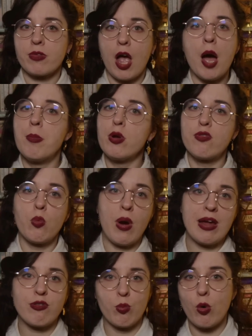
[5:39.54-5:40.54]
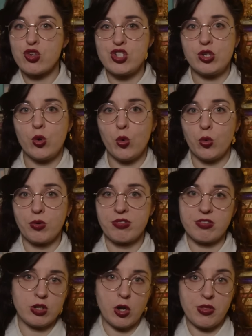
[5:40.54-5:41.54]
Her move away from what she
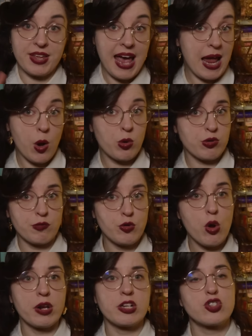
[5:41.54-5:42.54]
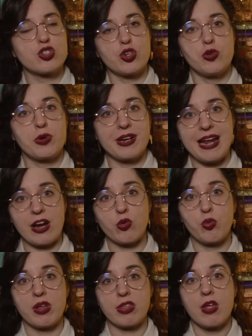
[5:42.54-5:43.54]
calls, you know, the chaos of knowledge to
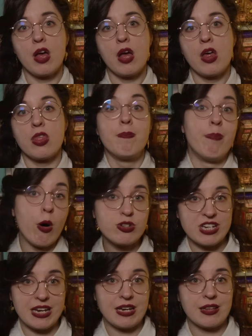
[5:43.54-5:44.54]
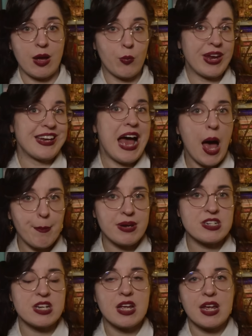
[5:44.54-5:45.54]
connect with the body that we
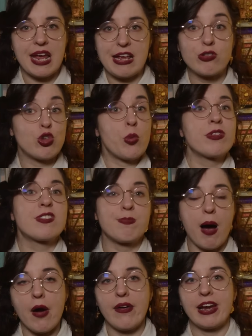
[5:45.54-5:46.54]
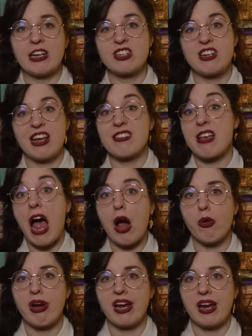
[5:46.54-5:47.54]
inhabit is so inspiring in today's
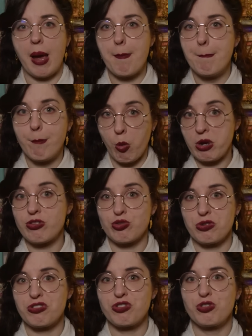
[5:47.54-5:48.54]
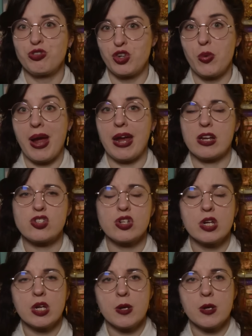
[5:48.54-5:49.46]
harrowing and boisterous new age.